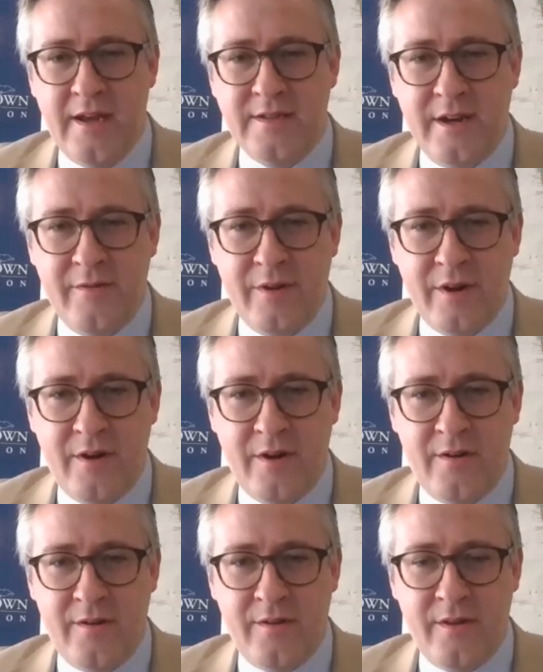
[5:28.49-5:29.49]
And as I
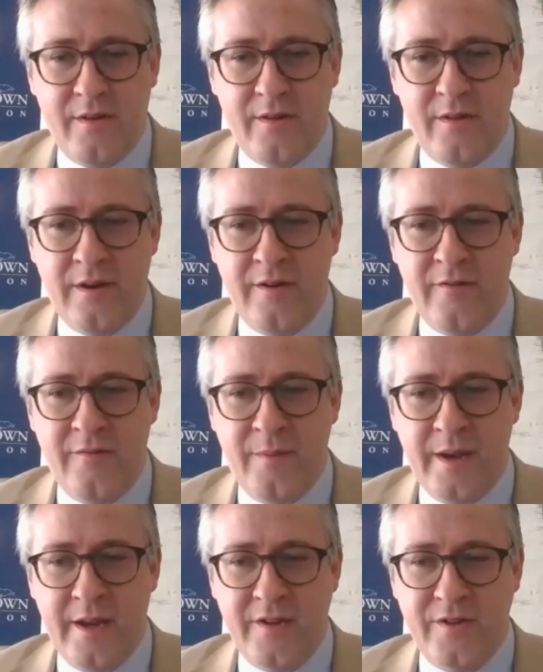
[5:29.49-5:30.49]
recall,
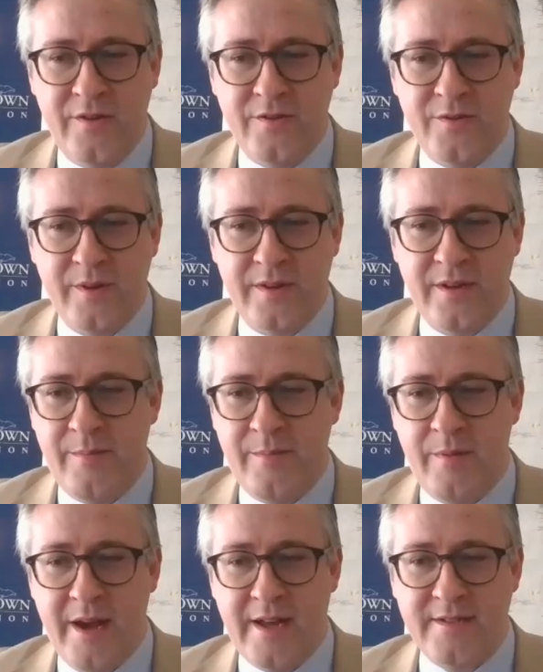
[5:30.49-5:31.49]
there have been issues
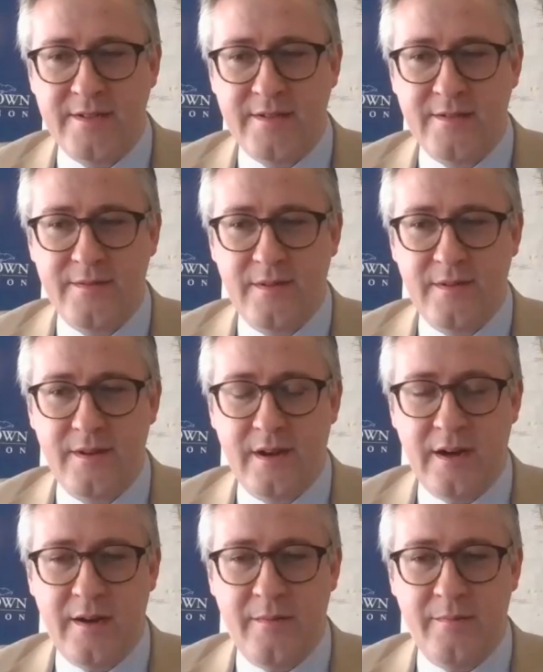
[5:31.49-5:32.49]
with diplomats
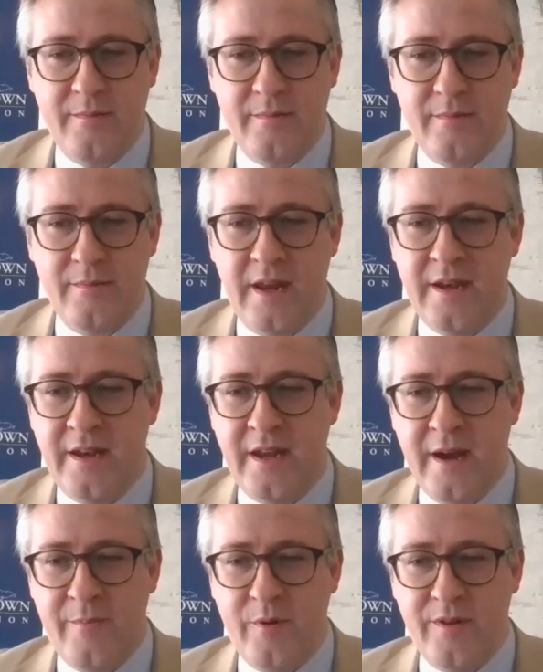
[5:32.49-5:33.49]
uh,
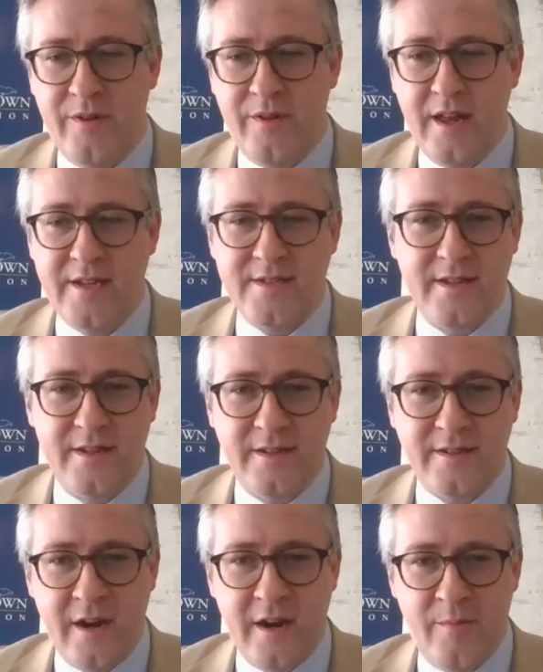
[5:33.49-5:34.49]
ending up with
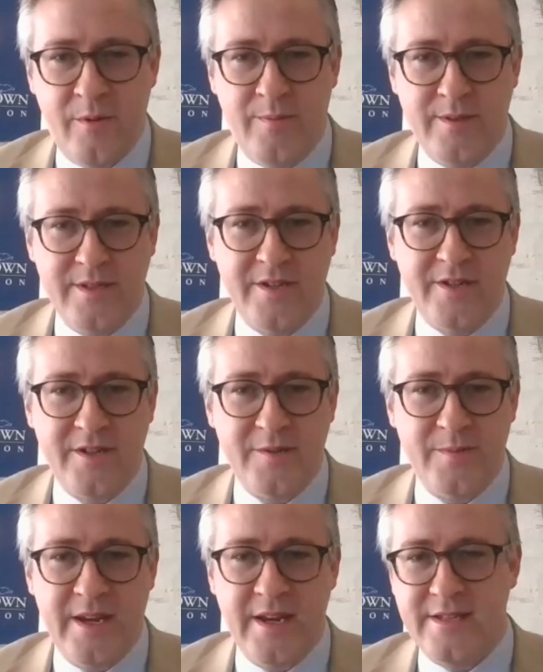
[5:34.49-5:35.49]
less than desirable
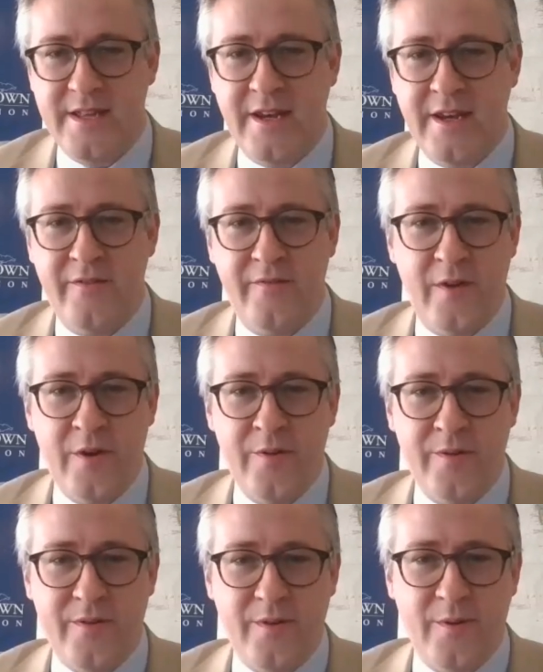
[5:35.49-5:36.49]
positions because they
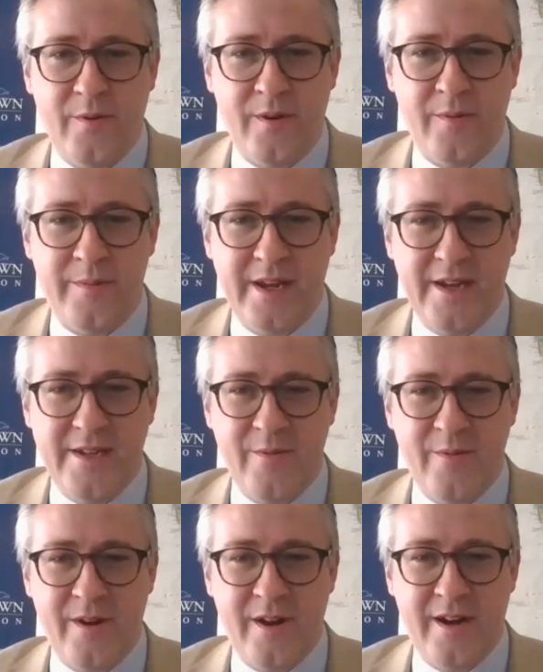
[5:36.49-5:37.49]
didn't vote or
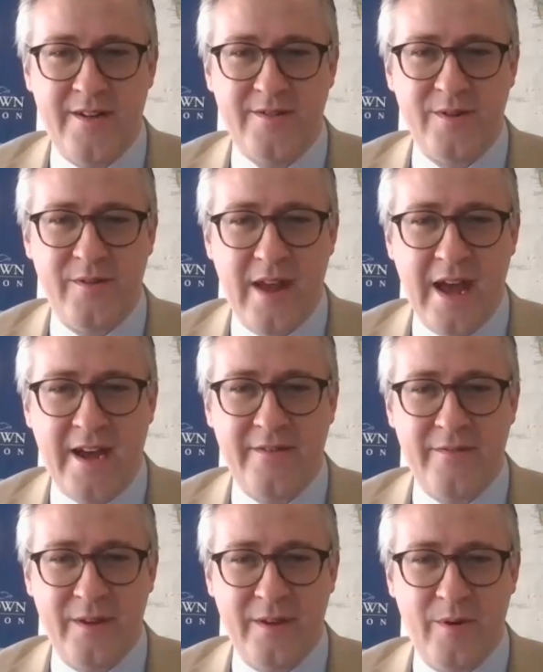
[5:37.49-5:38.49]
because they were not sort
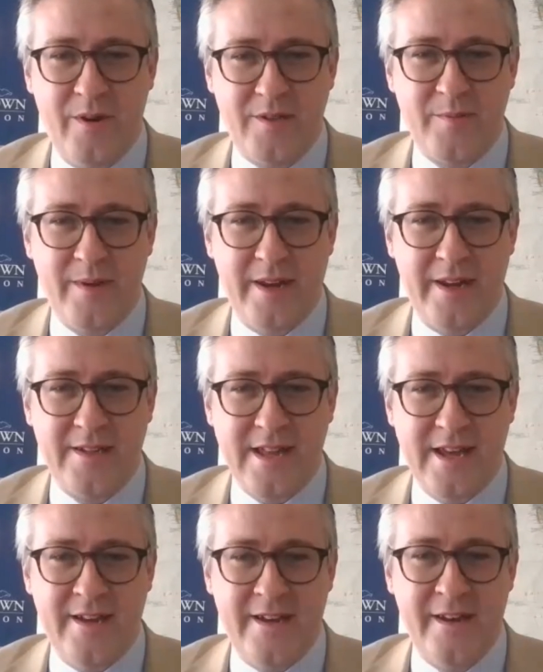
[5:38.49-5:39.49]
of actively
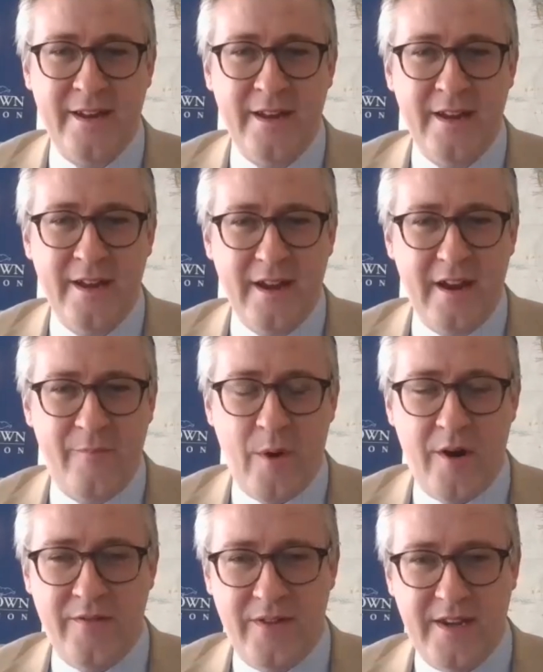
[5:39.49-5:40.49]
participating. Is that
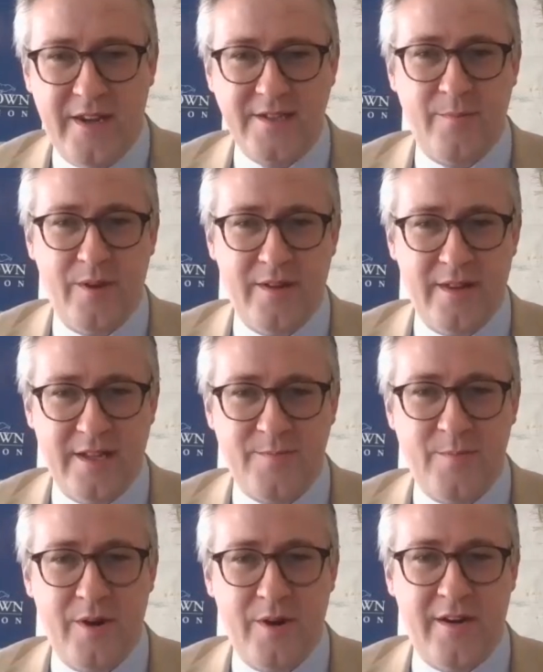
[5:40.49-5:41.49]
kind of part of the
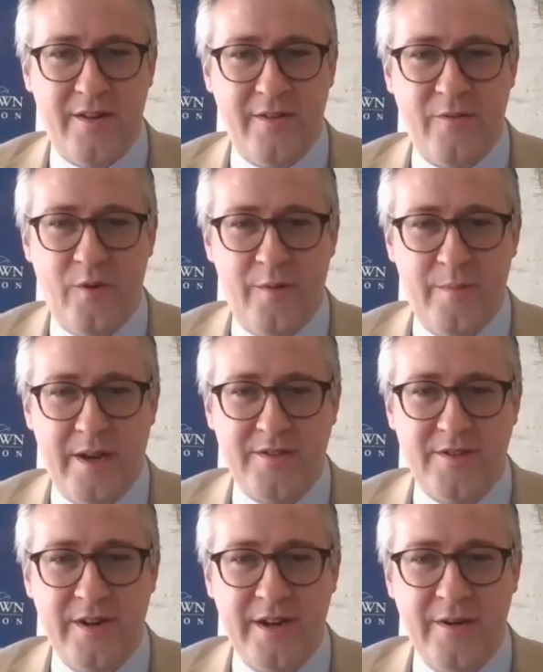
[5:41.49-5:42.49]
discipline that's put onto the
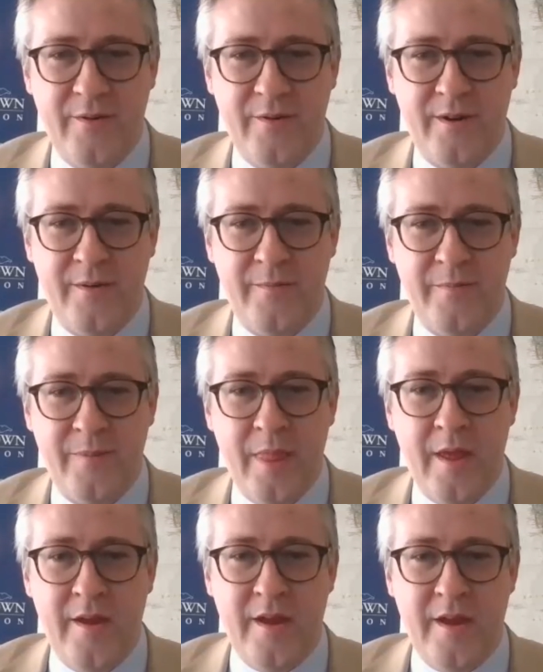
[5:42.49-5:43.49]
foreign ministry, or